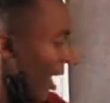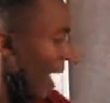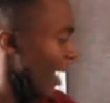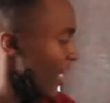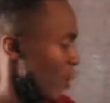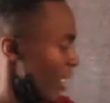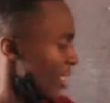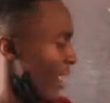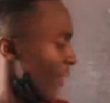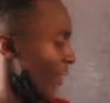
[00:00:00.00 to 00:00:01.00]
and this one
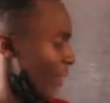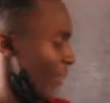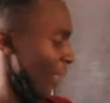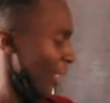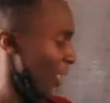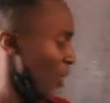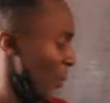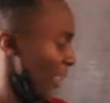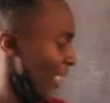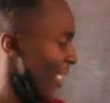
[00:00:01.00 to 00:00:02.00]
is having the big
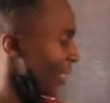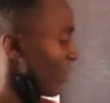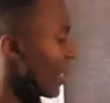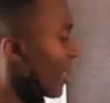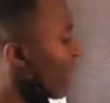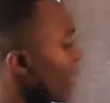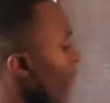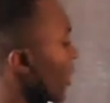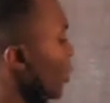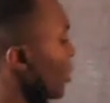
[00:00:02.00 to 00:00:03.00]
denominator, it means that
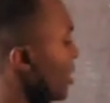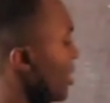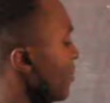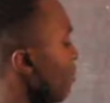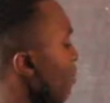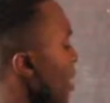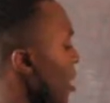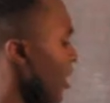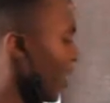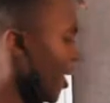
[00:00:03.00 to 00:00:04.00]
this fraction is
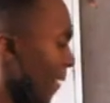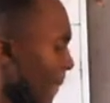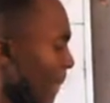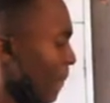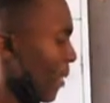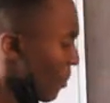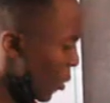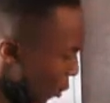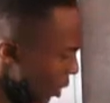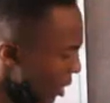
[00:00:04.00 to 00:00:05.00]
big
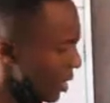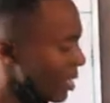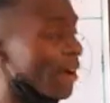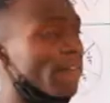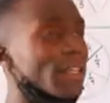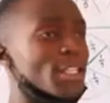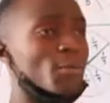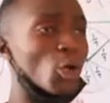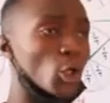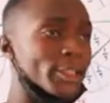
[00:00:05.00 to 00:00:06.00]
because it is having the
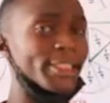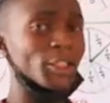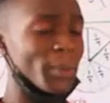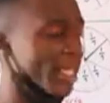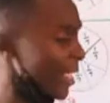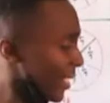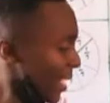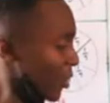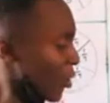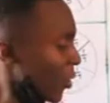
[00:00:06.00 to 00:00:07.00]
small
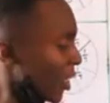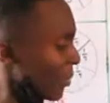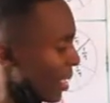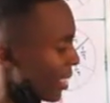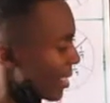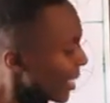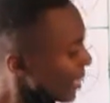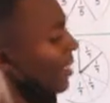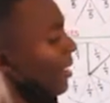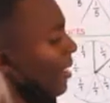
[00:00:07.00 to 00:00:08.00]
denominator. So it means
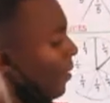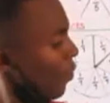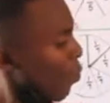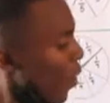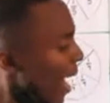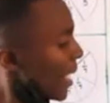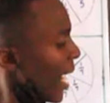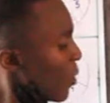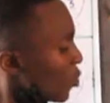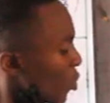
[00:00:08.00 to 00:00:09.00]
that 1
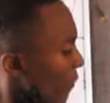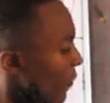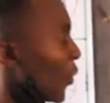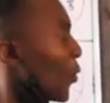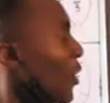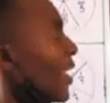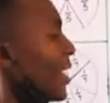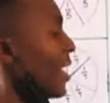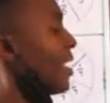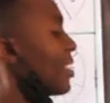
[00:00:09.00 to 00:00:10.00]
out of
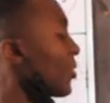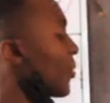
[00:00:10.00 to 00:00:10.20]
3 is